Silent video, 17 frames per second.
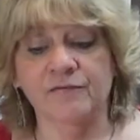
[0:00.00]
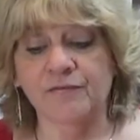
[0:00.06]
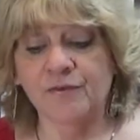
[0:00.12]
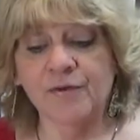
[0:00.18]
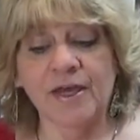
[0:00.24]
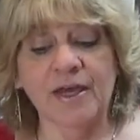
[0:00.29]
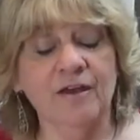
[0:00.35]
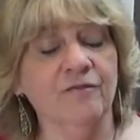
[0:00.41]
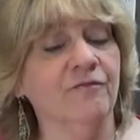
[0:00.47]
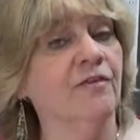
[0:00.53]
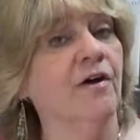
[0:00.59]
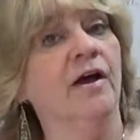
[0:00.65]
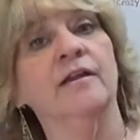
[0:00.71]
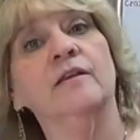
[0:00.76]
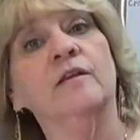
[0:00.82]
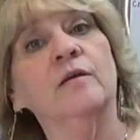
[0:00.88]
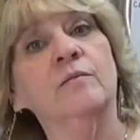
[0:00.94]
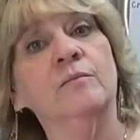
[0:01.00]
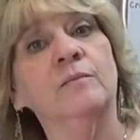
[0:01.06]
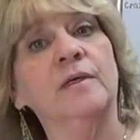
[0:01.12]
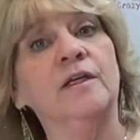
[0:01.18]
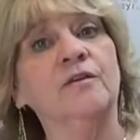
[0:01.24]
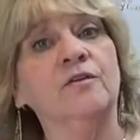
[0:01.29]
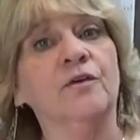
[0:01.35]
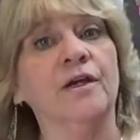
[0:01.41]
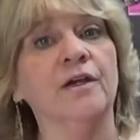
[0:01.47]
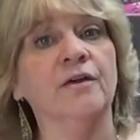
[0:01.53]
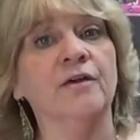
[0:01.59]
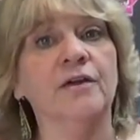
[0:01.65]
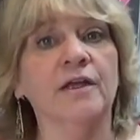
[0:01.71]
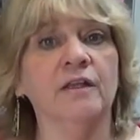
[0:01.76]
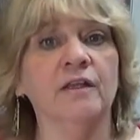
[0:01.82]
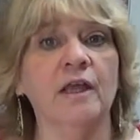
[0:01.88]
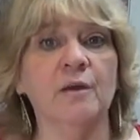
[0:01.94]
If you can't find them in your
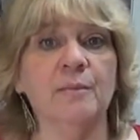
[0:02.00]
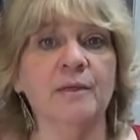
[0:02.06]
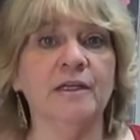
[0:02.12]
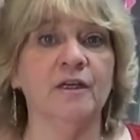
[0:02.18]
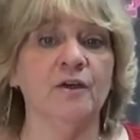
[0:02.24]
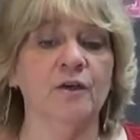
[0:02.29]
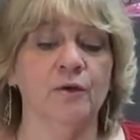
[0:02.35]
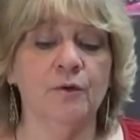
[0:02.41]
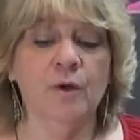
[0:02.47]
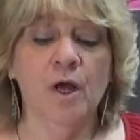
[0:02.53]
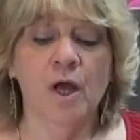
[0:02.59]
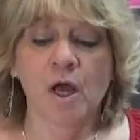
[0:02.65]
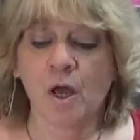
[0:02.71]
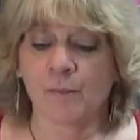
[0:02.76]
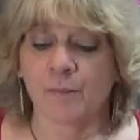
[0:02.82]
area, let me know.